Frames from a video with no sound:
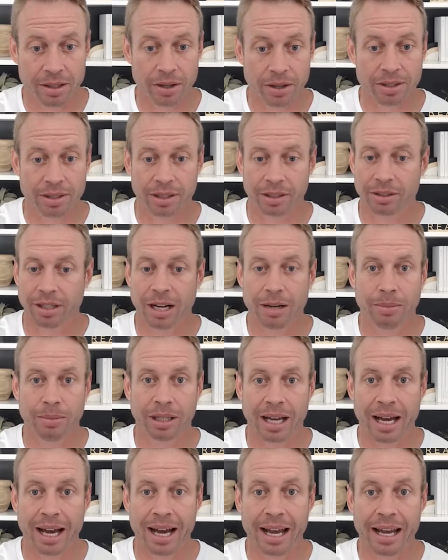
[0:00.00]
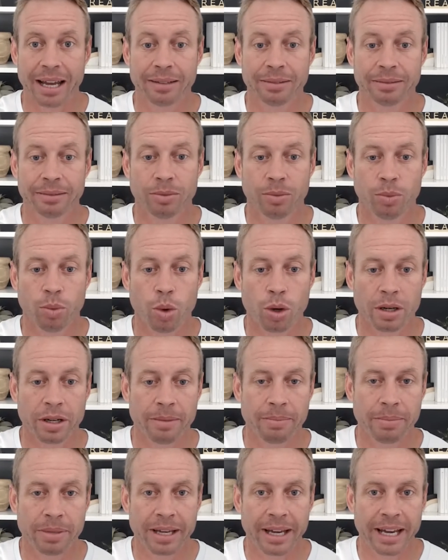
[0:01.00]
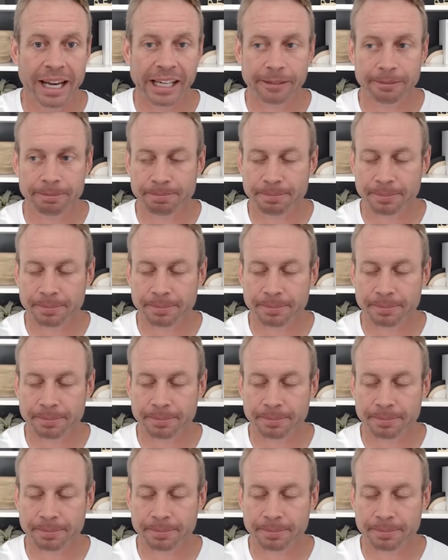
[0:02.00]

Coast, incredible guy, Wharton MBA.